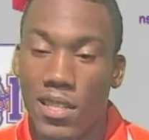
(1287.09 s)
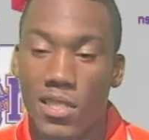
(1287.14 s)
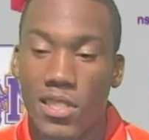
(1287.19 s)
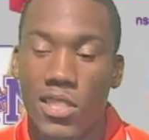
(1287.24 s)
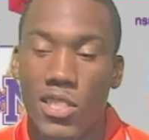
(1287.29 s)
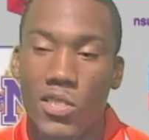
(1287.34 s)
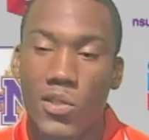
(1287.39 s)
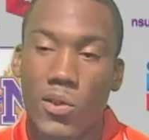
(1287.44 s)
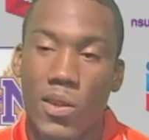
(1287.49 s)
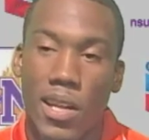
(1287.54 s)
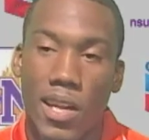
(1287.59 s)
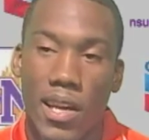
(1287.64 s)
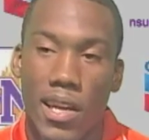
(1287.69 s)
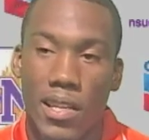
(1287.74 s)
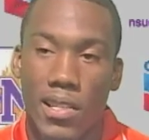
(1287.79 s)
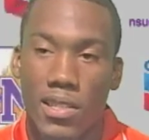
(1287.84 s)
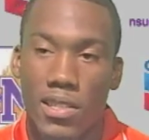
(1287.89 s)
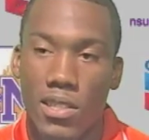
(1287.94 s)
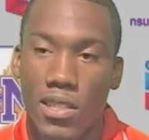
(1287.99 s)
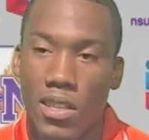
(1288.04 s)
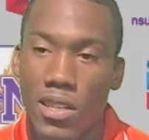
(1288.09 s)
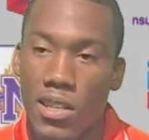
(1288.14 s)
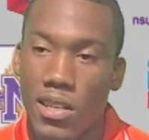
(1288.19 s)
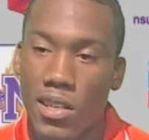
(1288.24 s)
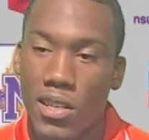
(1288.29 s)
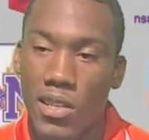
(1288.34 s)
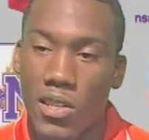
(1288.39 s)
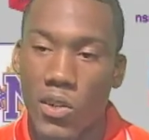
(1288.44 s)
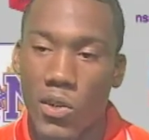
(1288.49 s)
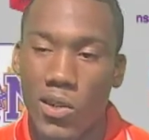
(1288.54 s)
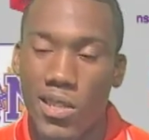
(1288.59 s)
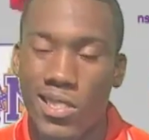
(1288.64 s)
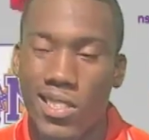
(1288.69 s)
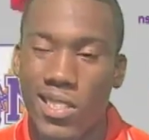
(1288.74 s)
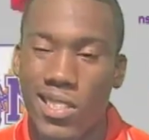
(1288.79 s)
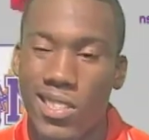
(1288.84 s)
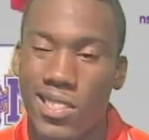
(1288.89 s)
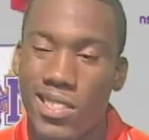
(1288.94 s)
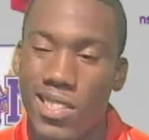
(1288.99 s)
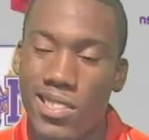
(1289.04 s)
Just relax. You know,
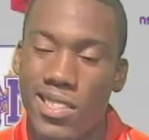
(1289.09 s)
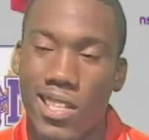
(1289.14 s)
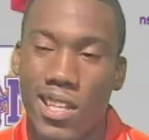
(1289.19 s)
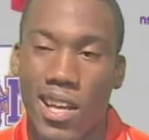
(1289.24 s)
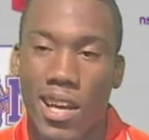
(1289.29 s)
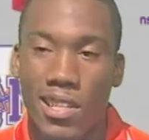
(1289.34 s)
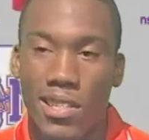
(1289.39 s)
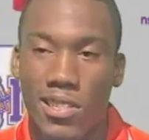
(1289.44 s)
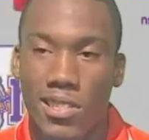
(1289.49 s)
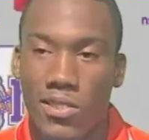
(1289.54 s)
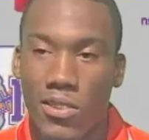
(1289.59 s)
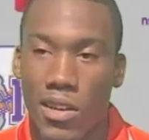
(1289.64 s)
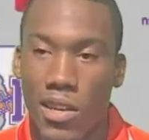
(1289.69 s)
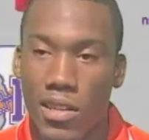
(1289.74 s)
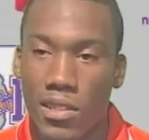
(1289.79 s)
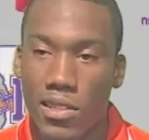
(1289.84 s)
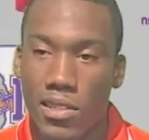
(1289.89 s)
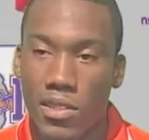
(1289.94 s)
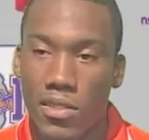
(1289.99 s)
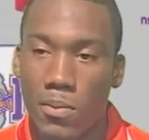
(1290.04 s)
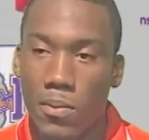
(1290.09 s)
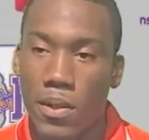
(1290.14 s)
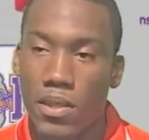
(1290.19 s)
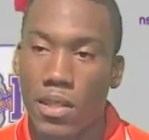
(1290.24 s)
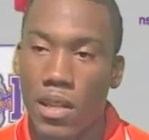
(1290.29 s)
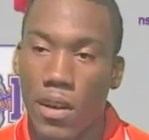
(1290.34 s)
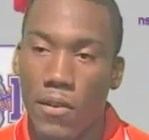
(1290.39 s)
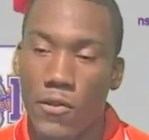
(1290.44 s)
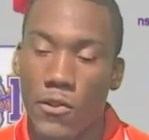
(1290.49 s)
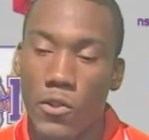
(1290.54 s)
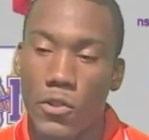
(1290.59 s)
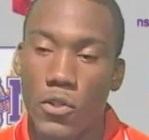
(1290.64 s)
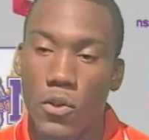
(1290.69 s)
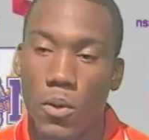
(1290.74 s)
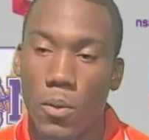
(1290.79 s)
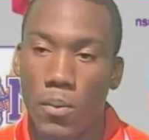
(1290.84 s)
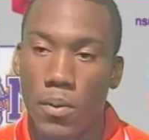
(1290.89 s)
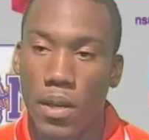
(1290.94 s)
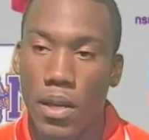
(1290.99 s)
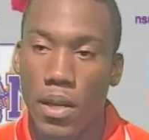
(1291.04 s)
it's a lot of distractions, especially our first
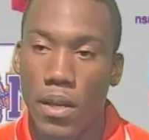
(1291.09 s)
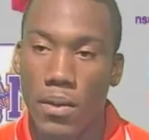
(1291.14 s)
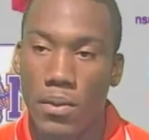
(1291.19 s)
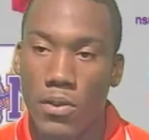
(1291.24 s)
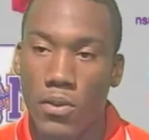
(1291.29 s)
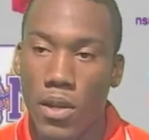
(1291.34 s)
home games.